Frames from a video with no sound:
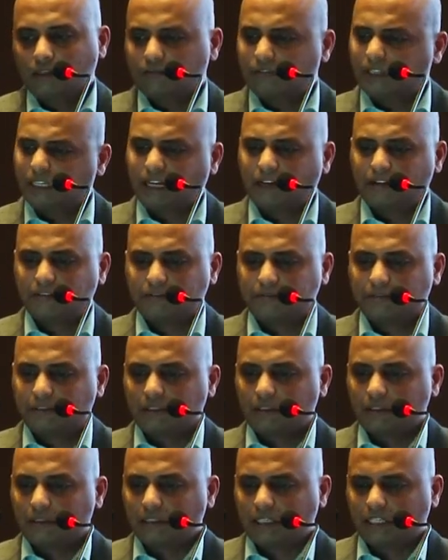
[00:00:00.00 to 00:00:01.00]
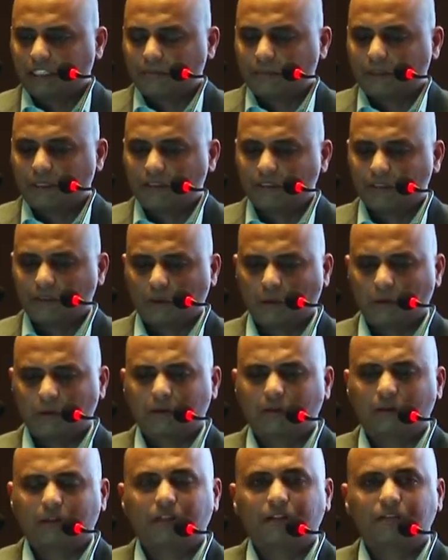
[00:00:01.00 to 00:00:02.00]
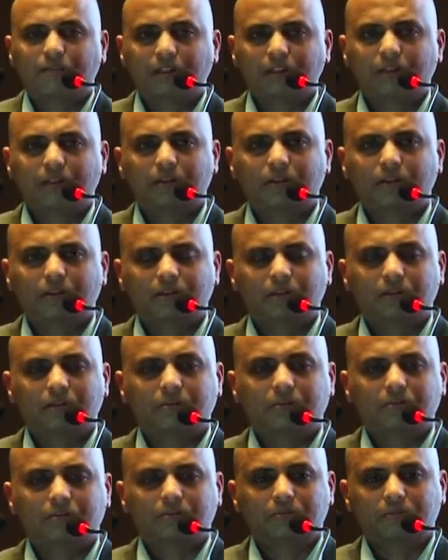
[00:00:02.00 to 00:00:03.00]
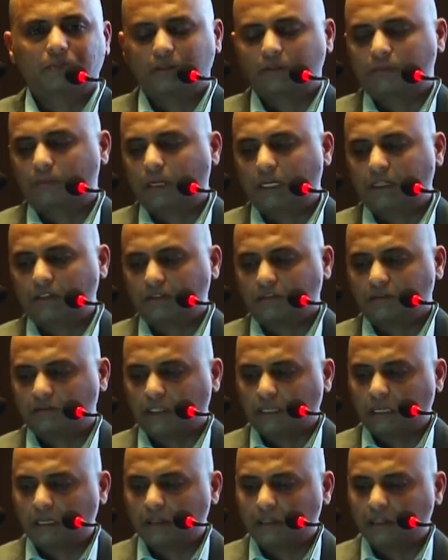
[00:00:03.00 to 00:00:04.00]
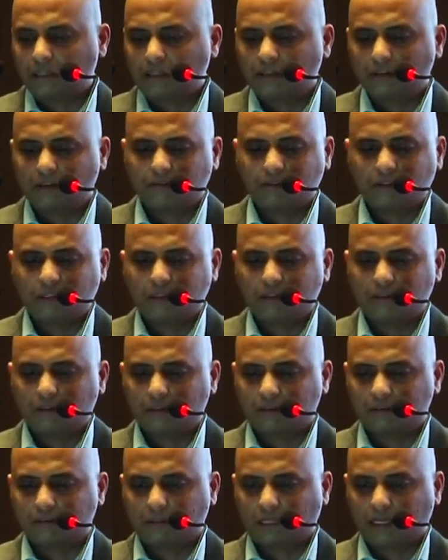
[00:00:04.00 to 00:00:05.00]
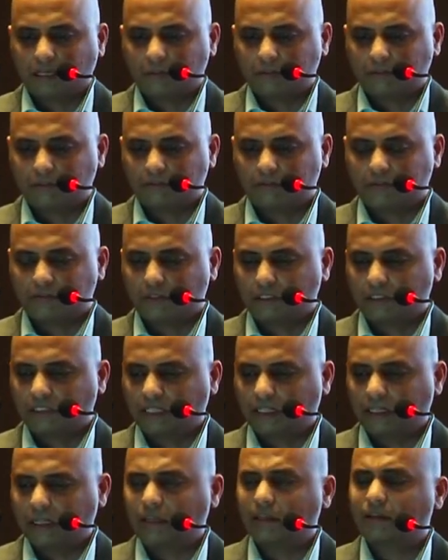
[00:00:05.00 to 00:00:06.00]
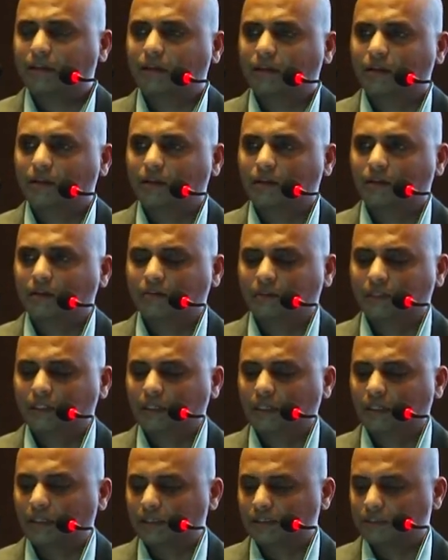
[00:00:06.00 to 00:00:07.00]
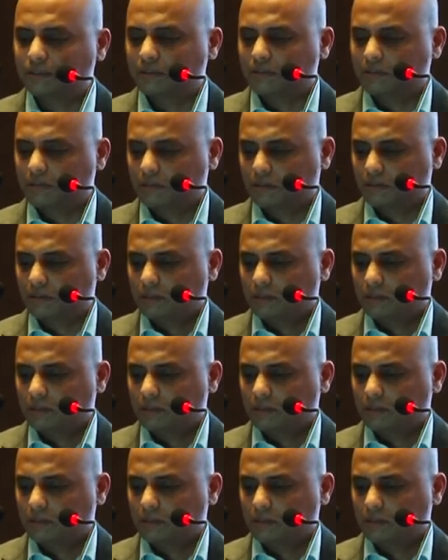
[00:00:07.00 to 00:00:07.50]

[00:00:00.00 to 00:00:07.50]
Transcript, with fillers: we have experience in all different parts of the country in different types of terrain and weather conditions.